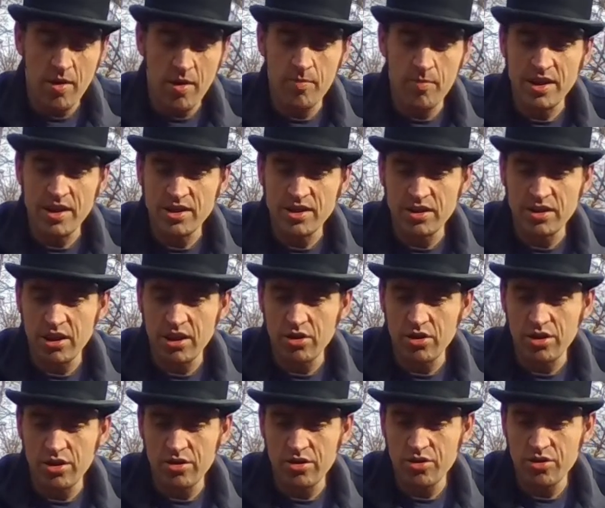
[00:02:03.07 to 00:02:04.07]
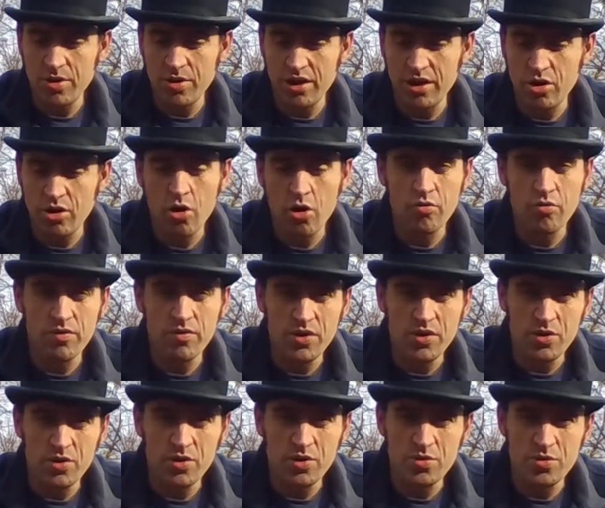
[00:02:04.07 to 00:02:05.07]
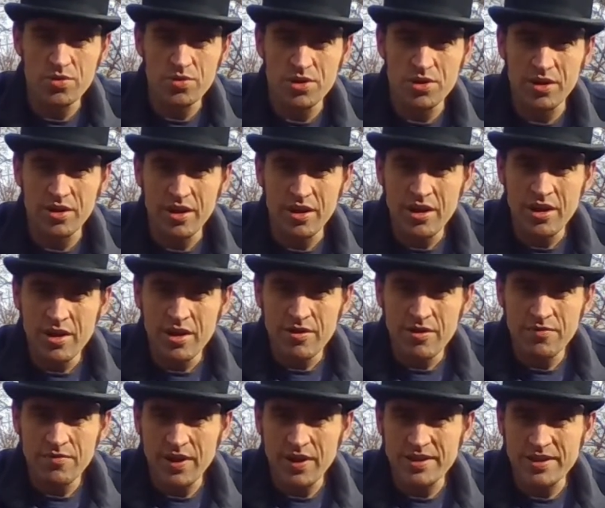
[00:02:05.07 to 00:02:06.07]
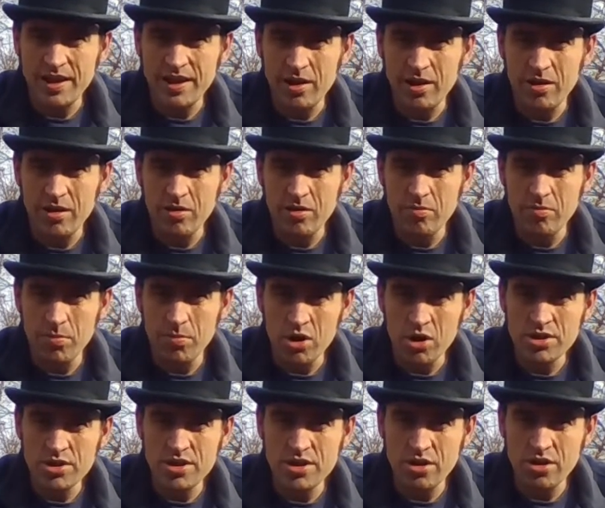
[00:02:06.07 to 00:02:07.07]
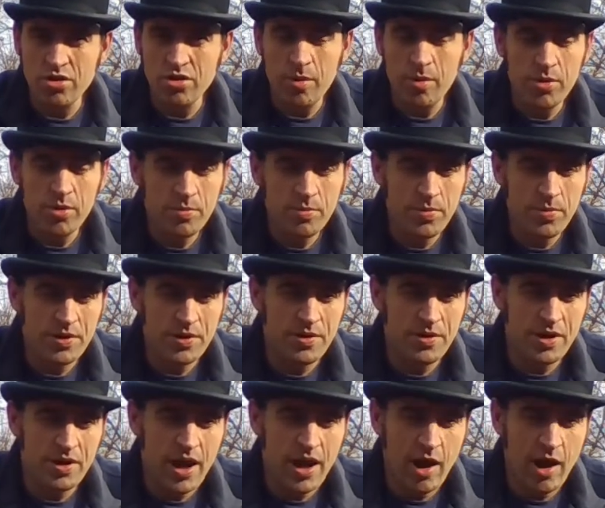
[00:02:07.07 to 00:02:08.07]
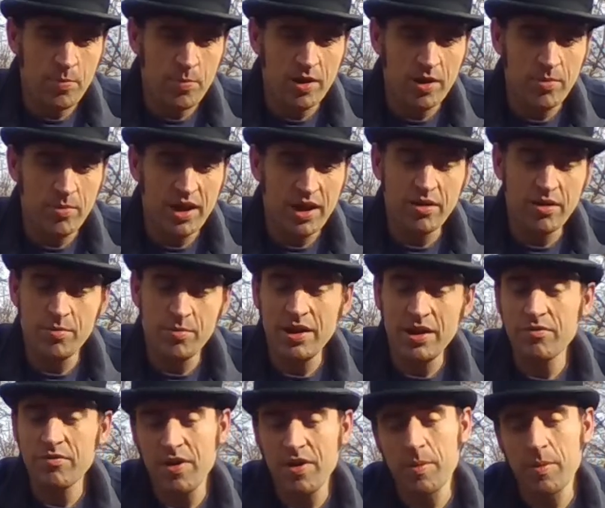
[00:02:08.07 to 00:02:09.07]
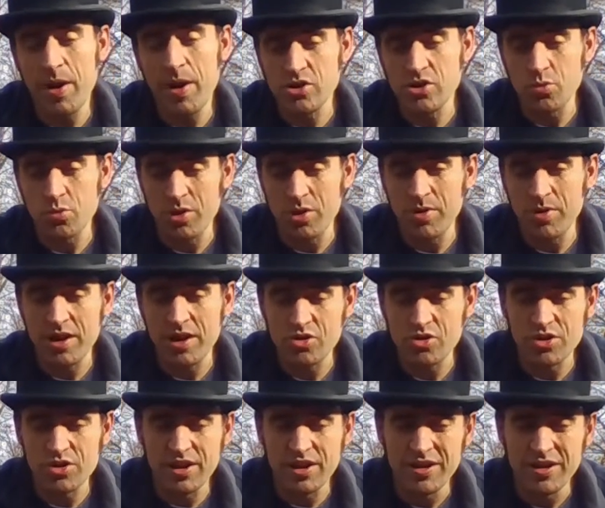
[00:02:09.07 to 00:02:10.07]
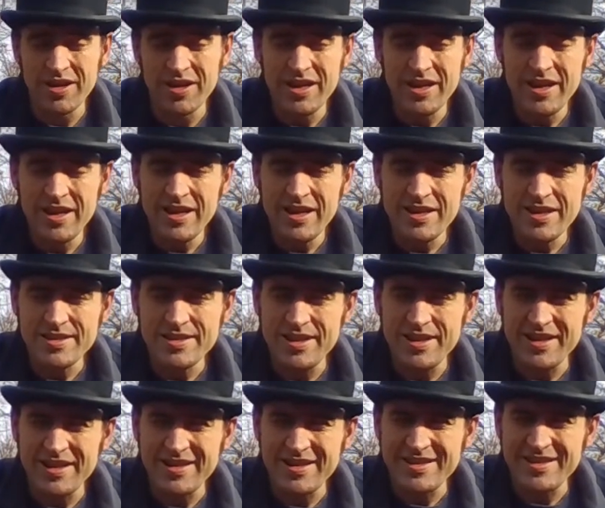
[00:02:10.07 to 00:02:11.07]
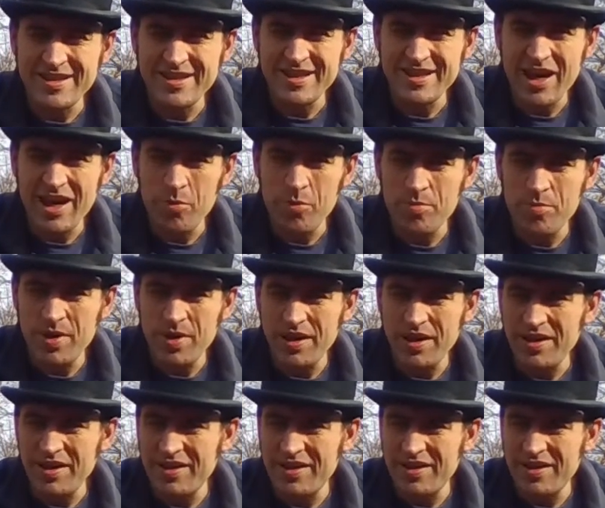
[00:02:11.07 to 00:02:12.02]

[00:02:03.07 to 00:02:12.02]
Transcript: amazingly good at doing code reviews and fixing bugs that crop up and helping me, being very patient with me actually, to help me